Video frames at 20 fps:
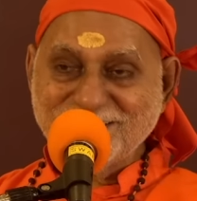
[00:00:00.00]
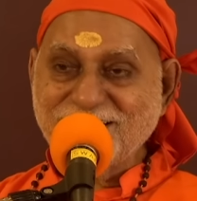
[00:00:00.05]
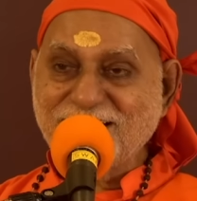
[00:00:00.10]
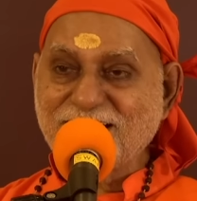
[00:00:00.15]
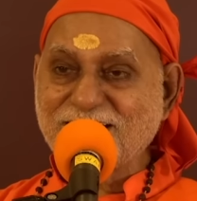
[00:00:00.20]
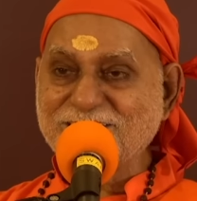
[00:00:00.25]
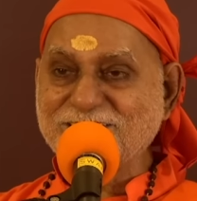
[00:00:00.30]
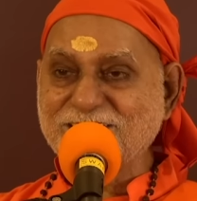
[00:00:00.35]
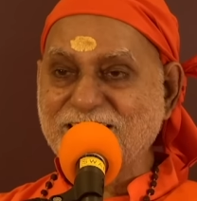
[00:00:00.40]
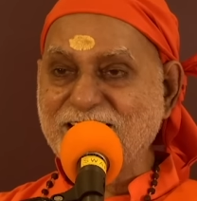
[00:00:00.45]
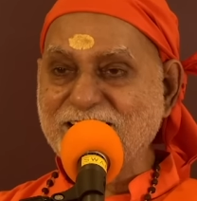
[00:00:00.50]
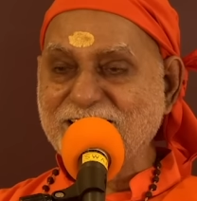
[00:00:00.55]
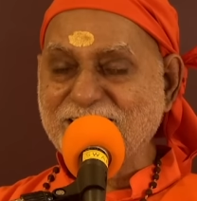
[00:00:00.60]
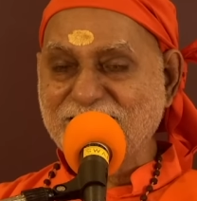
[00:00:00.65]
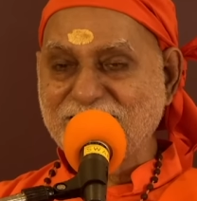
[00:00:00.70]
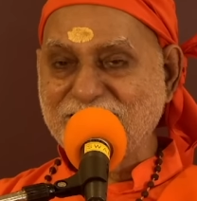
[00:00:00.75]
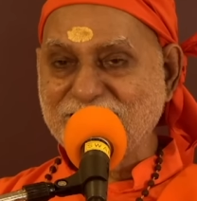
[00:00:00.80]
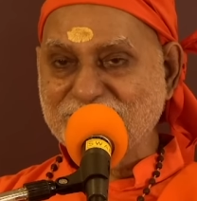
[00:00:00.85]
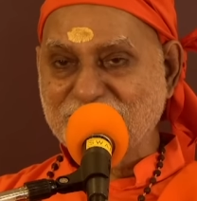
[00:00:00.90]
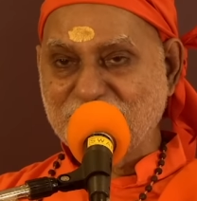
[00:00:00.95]
They are
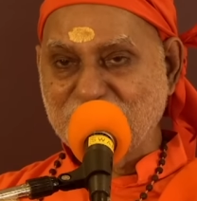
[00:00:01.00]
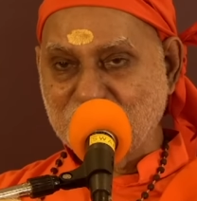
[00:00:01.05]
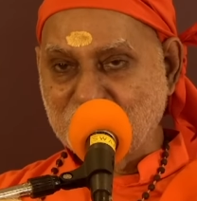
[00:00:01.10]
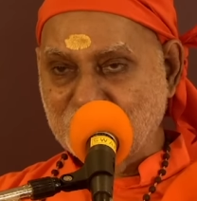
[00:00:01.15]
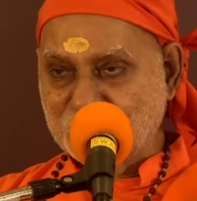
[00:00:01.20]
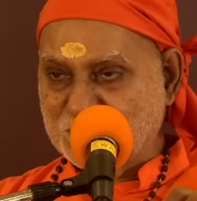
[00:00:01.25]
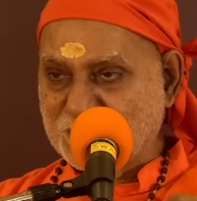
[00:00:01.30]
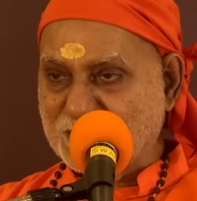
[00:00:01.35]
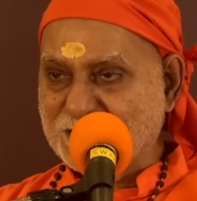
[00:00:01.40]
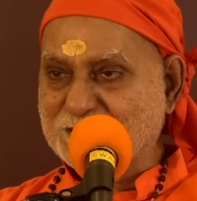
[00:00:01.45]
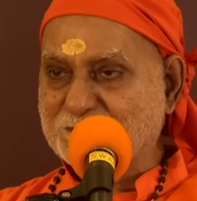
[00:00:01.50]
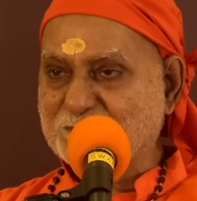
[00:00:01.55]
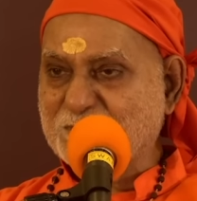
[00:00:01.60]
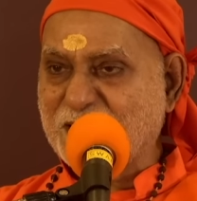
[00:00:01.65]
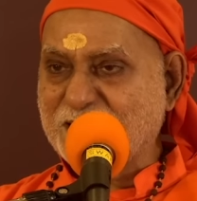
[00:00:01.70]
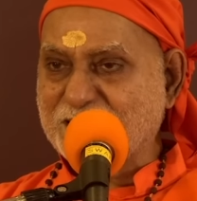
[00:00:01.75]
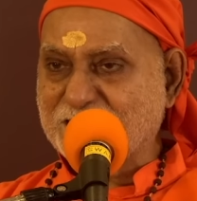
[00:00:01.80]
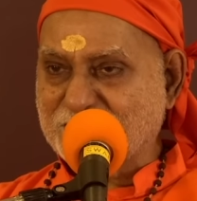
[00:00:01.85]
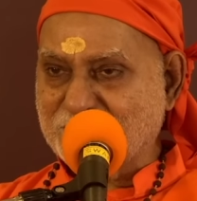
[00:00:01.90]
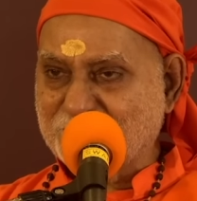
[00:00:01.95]
saying he is a useless
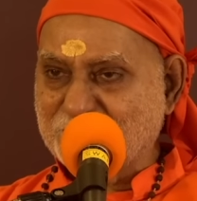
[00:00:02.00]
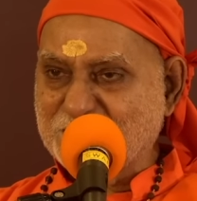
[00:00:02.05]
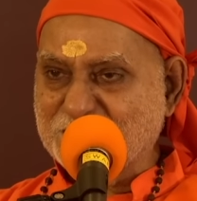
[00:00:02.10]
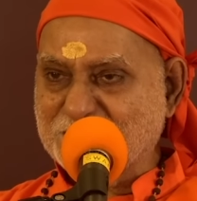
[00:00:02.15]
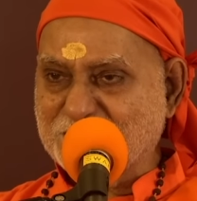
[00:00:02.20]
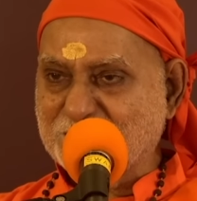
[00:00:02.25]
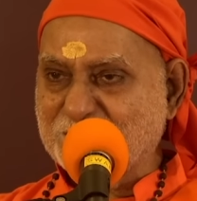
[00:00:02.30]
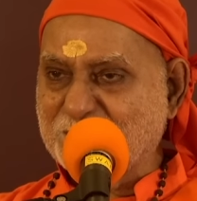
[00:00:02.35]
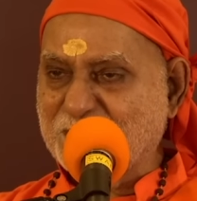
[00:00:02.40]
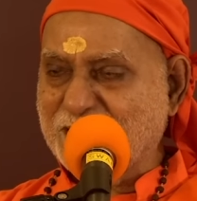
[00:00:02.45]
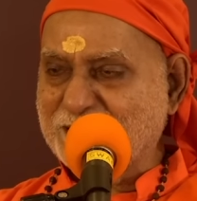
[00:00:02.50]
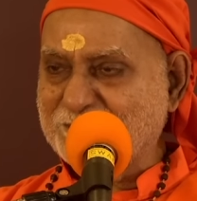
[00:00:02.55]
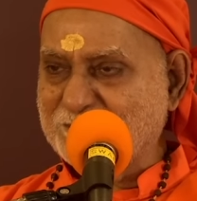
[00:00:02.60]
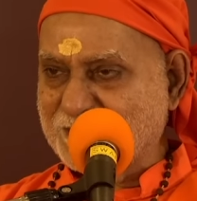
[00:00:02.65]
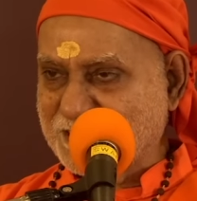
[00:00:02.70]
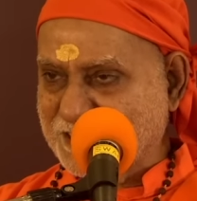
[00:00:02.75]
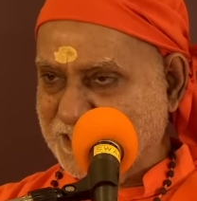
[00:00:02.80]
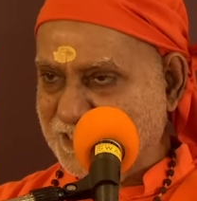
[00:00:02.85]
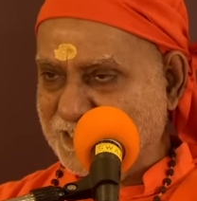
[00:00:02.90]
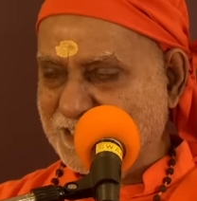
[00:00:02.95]
man, troublesome
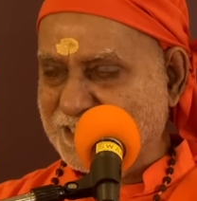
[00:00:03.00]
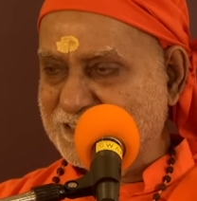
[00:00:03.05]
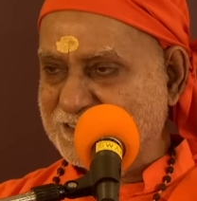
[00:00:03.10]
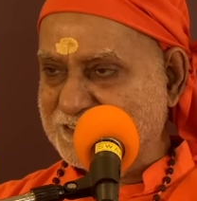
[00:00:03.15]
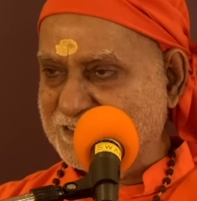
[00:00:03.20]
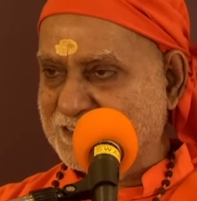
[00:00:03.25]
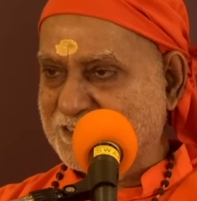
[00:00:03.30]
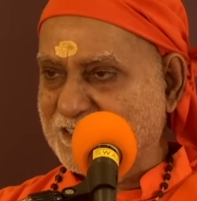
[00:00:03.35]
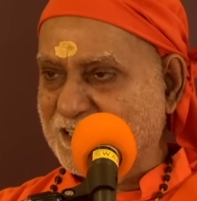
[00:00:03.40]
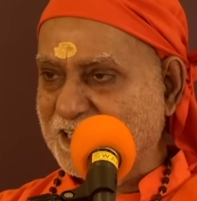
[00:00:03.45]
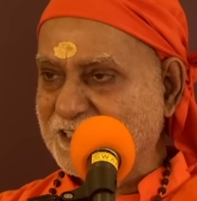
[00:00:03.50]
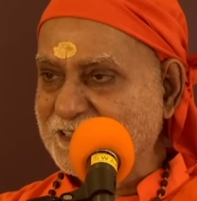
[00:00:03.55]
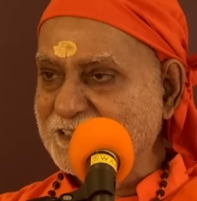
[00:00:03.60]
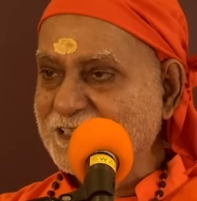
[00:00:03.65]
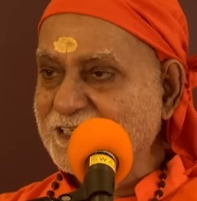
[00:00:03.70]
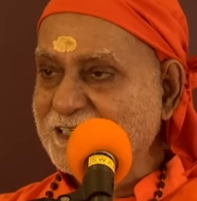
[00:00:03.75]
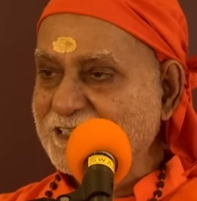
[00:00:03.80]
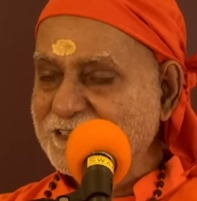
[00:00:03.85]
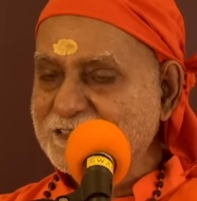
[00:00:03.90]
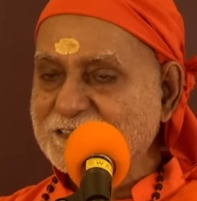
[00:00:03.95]
man, wicked, etc.
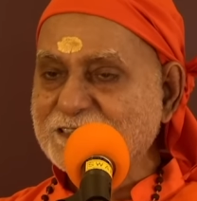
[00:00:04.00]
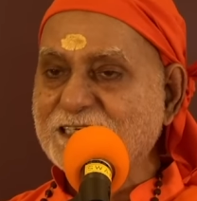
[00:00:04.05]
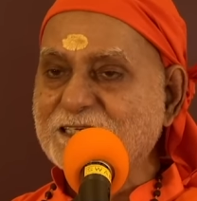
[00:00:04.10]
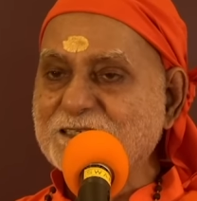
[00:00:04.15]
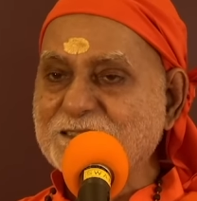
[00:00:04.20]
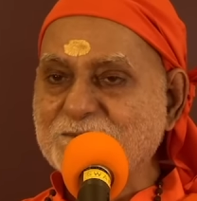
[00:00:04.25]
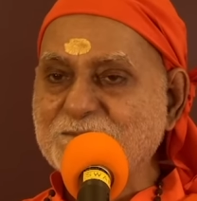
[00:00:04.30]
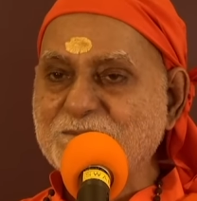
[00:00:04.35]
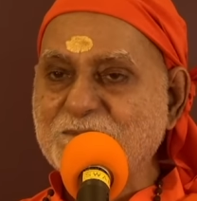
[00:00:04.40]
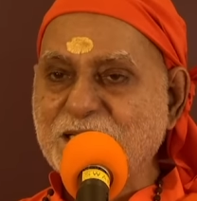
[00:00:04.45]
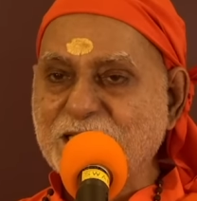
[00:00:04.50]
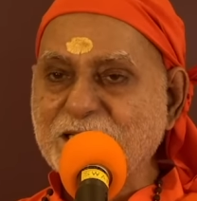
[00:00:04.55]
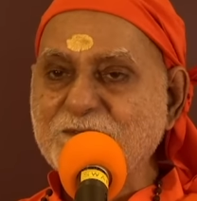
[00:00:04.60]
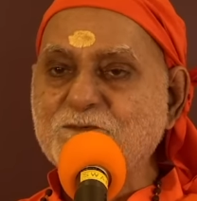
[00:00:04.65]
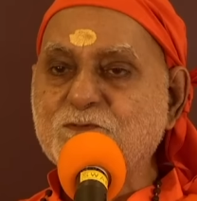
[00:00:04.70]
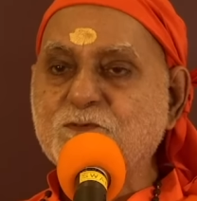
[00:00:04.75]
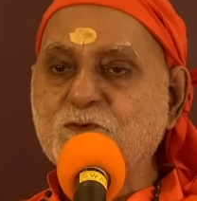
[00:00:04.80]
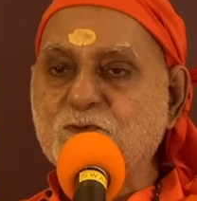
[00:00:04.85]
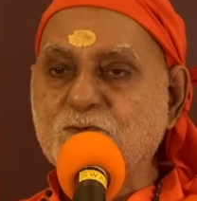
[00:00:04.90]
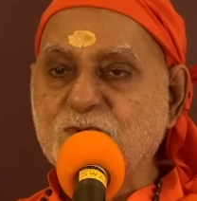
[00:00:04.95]
It's a
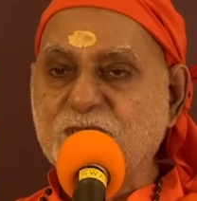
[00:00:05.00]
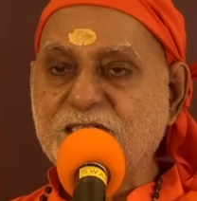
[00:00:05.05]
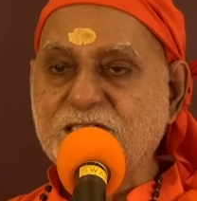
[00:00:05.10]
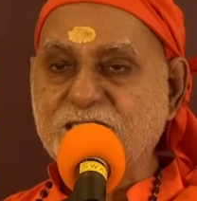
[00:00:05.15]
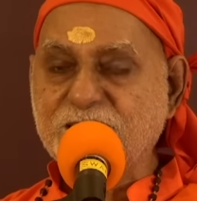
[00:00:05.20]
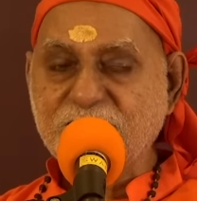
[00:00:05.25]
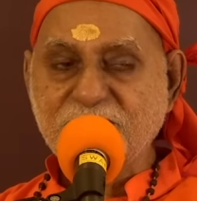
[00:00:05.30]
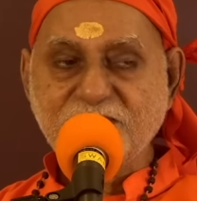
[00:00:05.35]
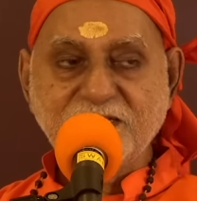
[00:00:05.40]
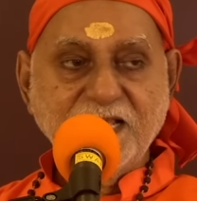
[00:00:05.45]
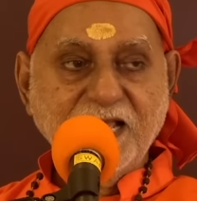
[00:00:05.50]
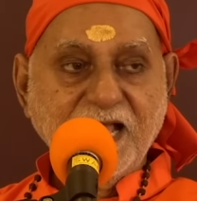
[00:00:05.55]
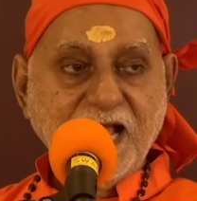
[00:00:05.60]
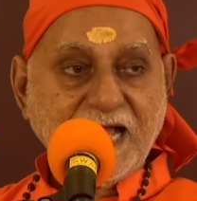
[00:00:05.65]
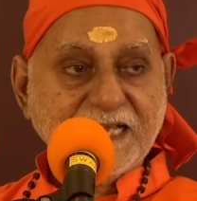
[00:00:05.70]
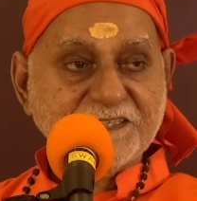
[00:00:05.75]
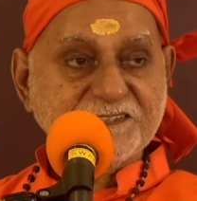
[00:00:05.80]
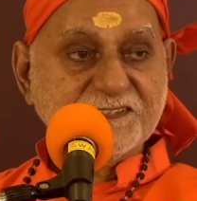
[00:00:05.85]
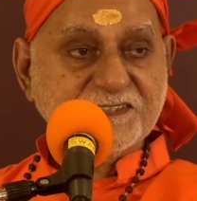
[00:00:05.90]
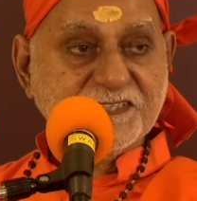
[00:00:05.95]
blameful word.
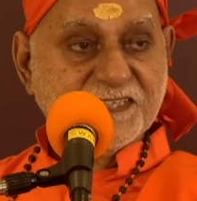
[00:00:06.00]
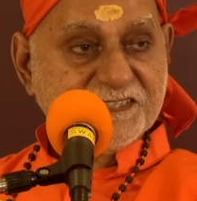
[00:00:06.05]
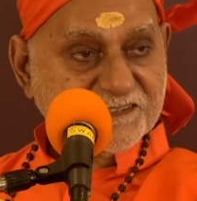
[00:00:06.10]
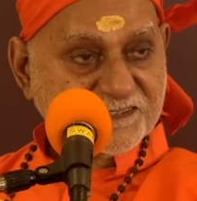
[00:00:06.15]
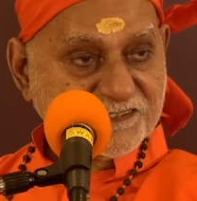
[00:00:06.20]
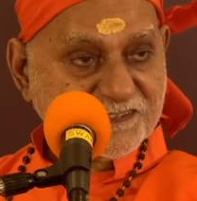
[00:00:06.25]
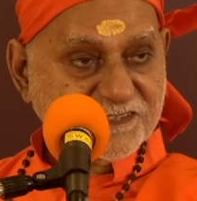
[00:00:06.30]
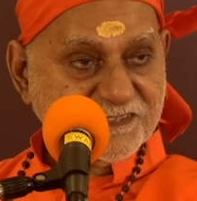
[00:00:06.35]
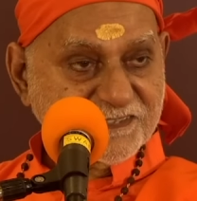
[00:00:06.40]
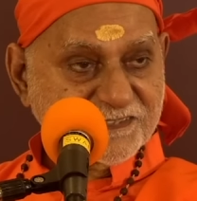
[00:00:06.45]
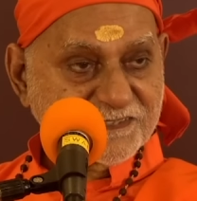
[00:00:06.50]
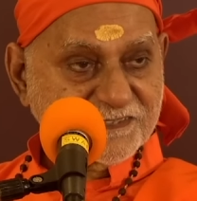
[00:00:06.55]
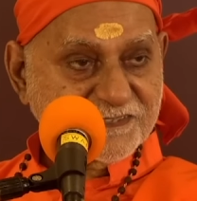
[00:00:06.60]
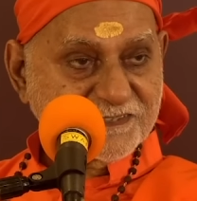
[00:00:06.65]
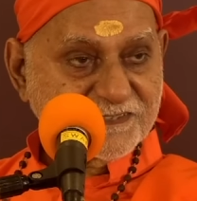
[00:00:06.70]
Asat.